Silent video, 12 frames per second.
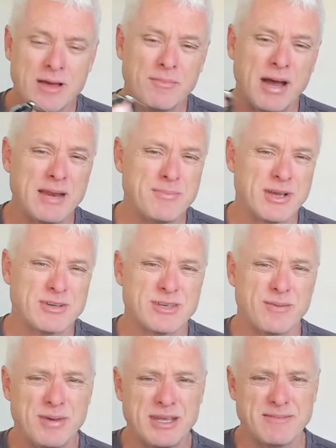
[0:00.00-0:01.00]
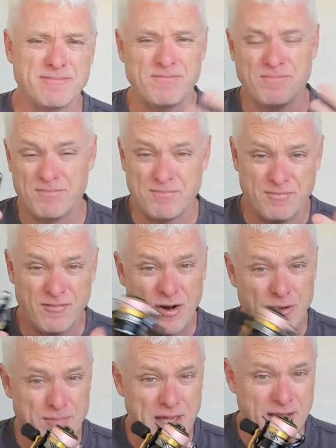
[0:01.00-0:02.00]
mainly because I've been
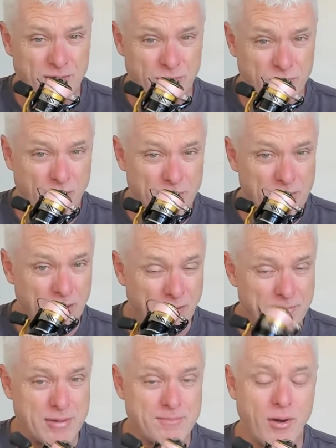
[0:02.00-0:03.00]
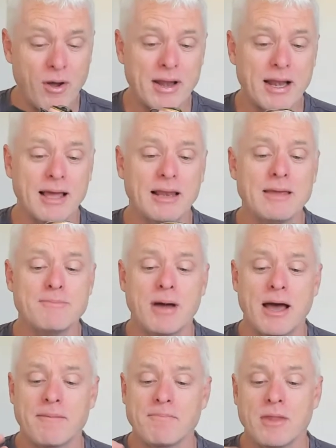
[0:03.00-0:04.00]
very picky with what I've been buying lately.
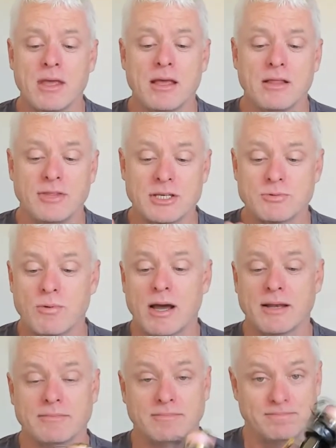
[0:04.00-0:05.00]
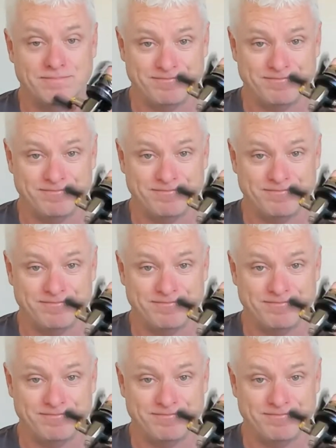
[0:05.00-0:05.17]
But this one,